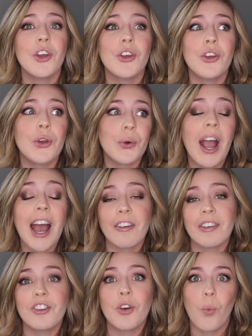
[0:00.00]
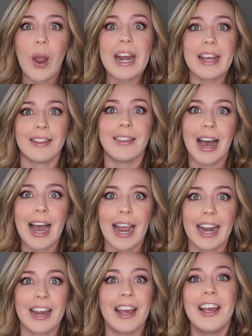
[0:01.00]
you're having to wait in
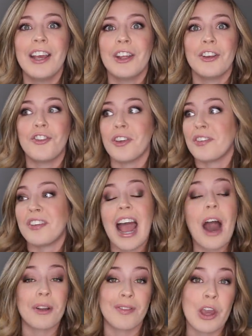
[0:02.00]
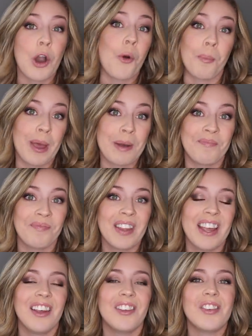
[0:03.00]
line just out in the open.
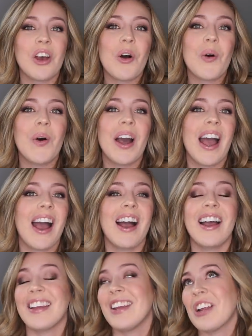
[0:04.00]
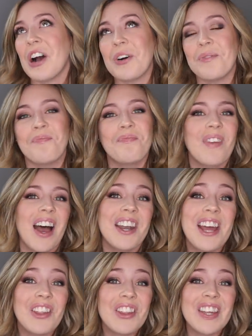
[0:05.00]
So, you know,
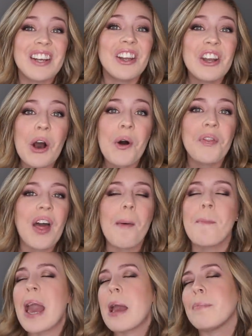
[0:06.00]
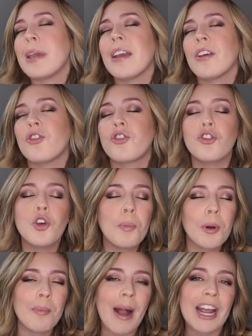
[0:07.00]
another thing to note that may be
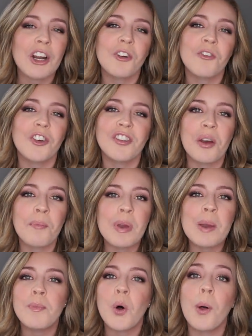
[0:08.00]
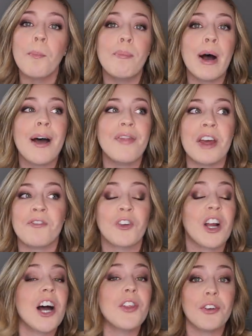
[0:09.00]
super minor for some people, but then
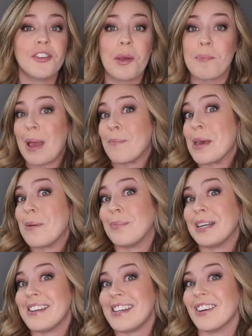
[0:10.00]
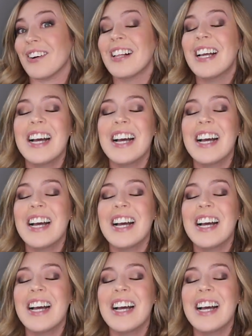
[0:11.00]
for others it may be a big deal.